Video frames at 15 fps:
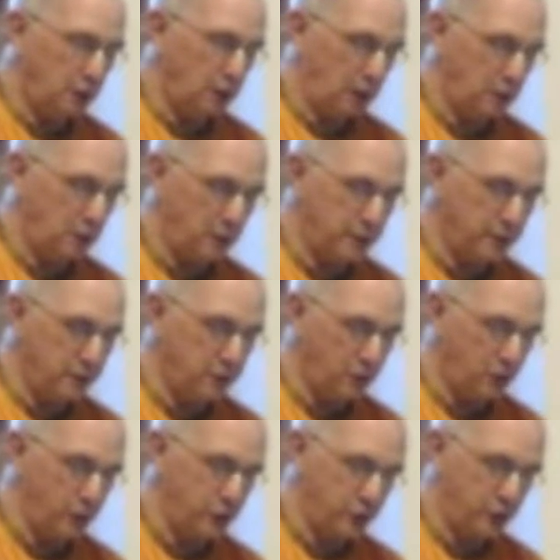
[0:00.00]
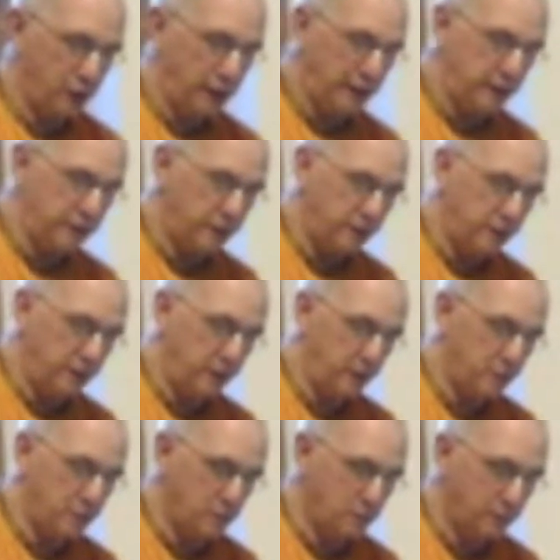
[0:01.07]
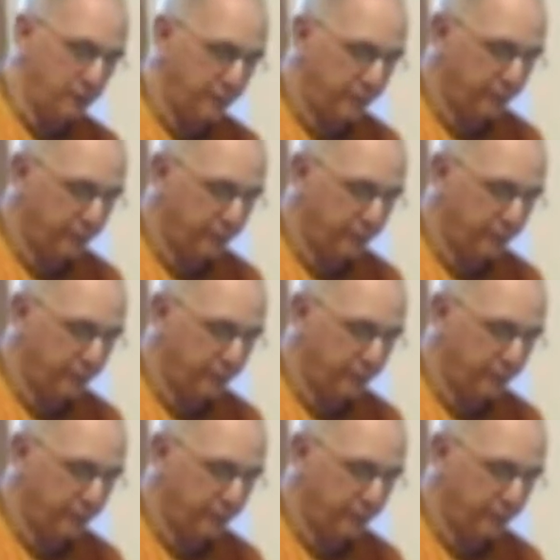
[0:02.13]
Akrita Dosha, and Tikshu.